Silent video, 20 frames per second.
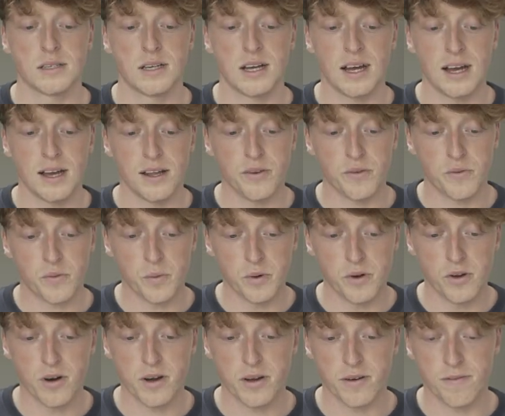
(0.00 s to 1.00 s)
And we're
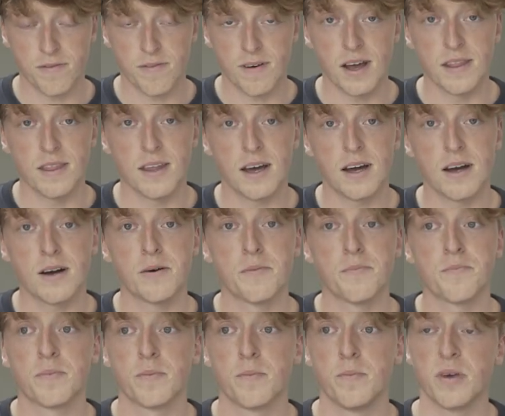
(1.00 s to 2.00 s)
not going to find that
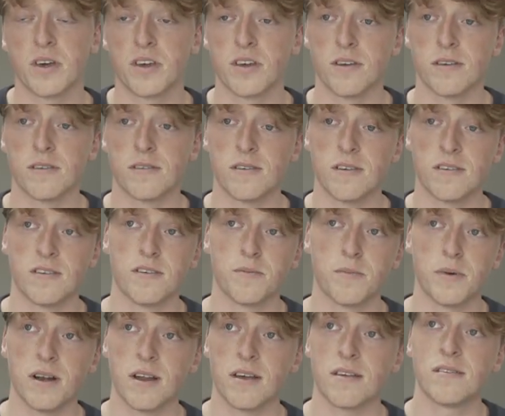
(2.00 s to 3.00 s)
out, because this is
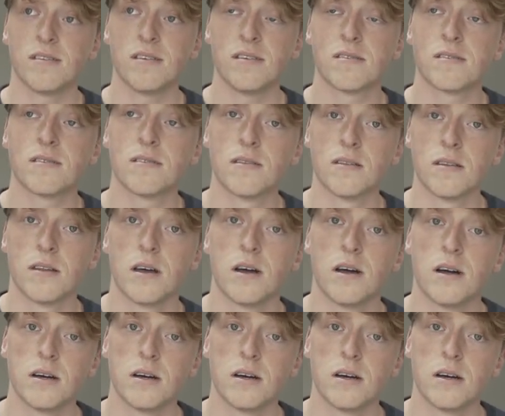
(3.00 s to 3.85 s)
my last season.